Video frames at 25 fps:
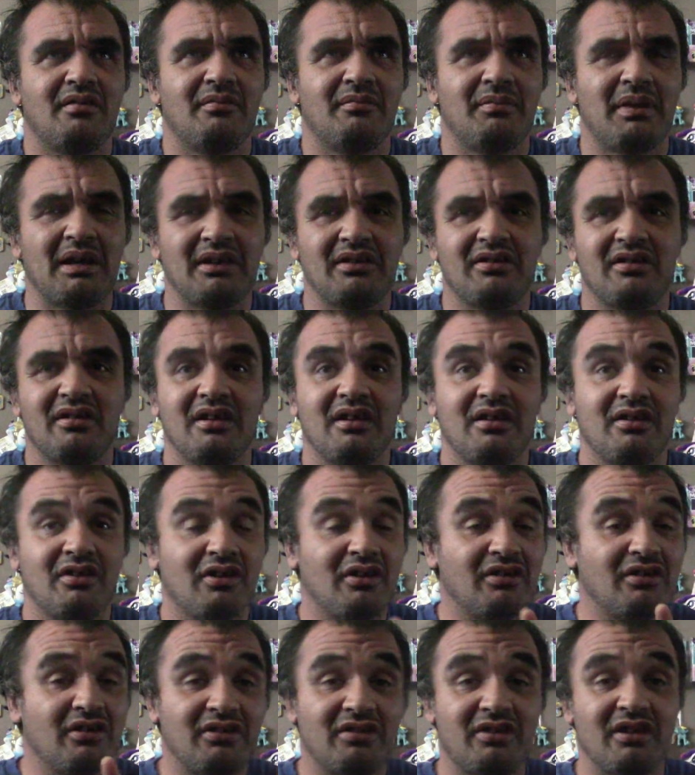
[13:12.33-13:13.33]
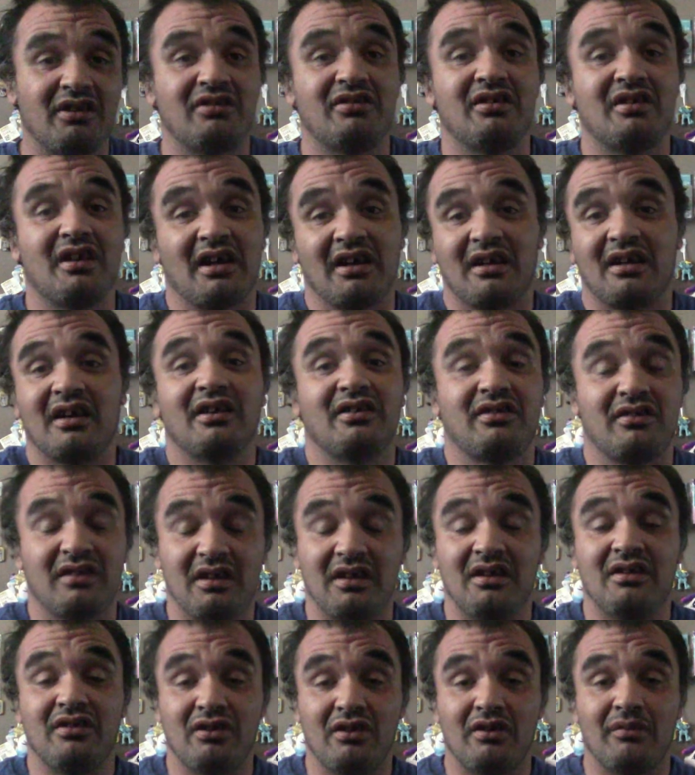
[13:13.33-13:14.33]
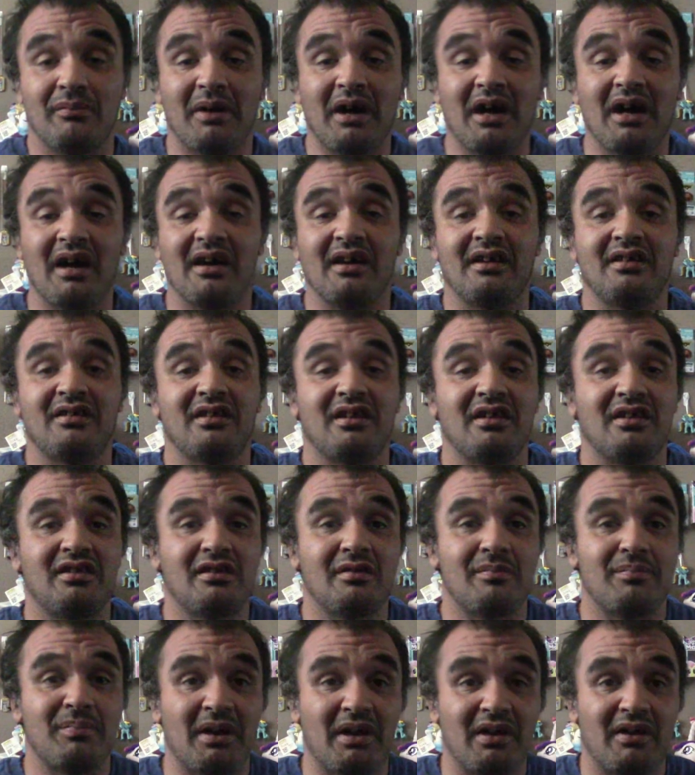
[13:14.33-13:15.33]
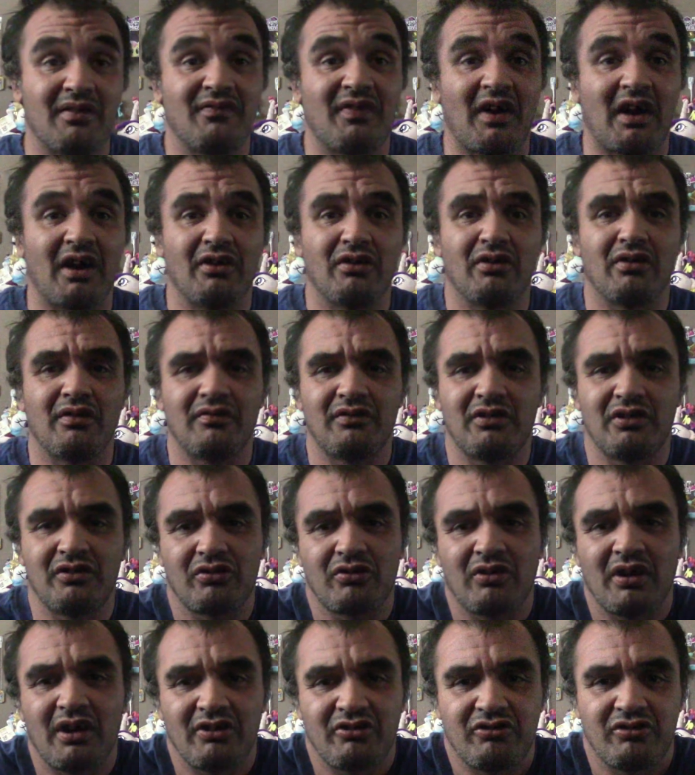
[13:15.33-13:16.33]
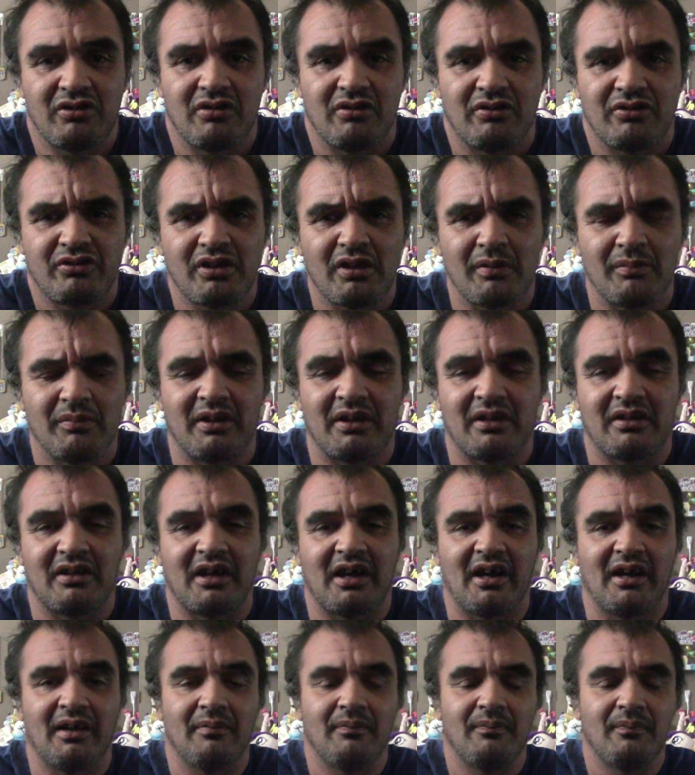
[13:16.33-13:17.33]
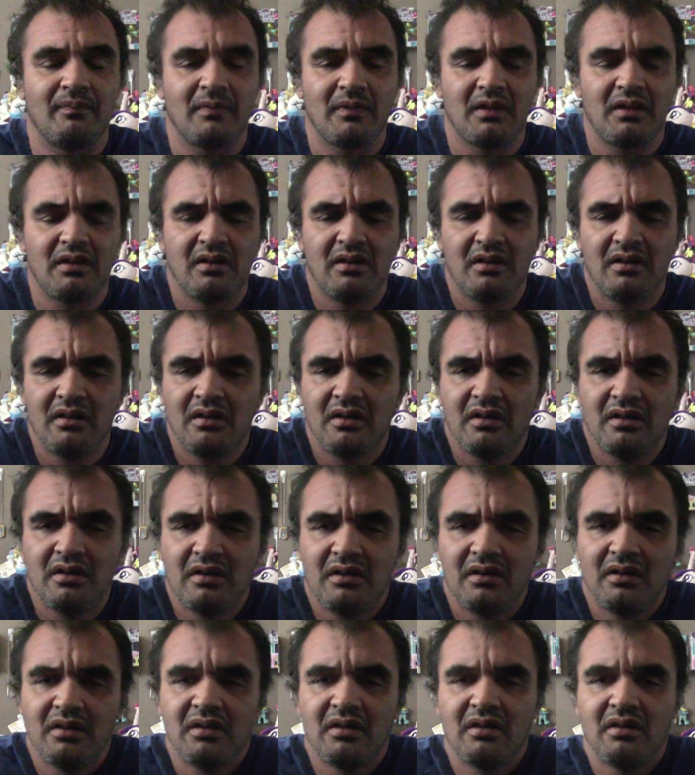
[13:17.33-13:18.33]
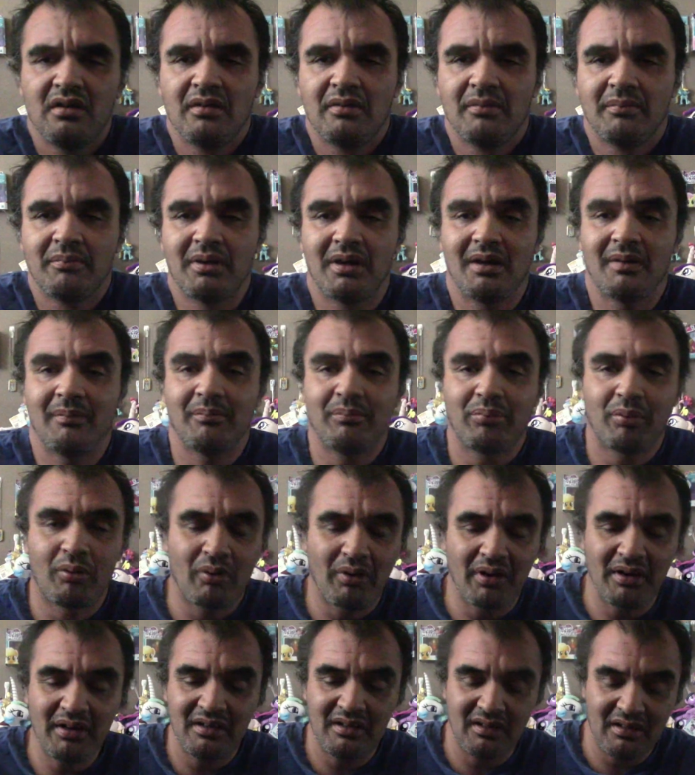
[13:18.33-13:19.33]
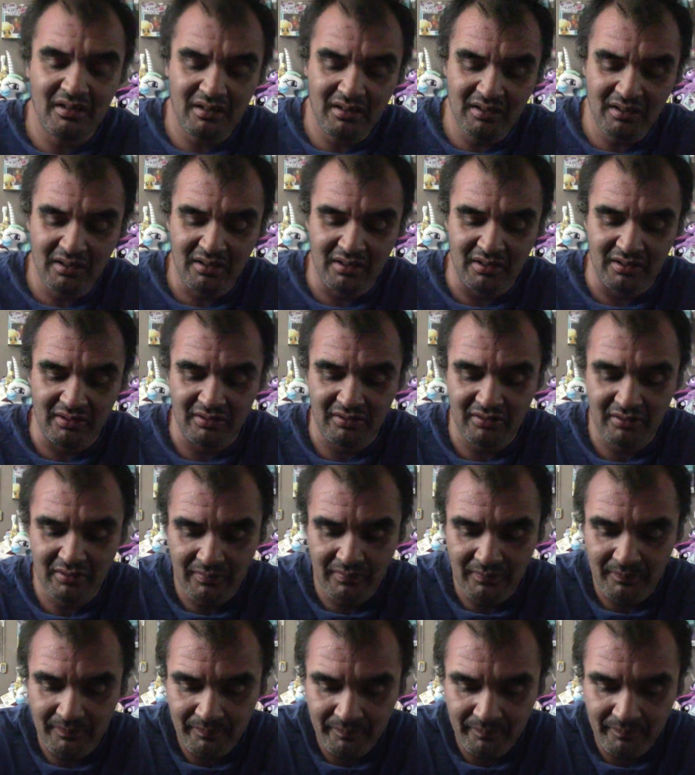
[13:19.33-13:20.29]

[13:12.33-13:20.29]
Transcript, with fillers: basically their decision, I guess, in their minds is the better value of discretion or something like that. But point is,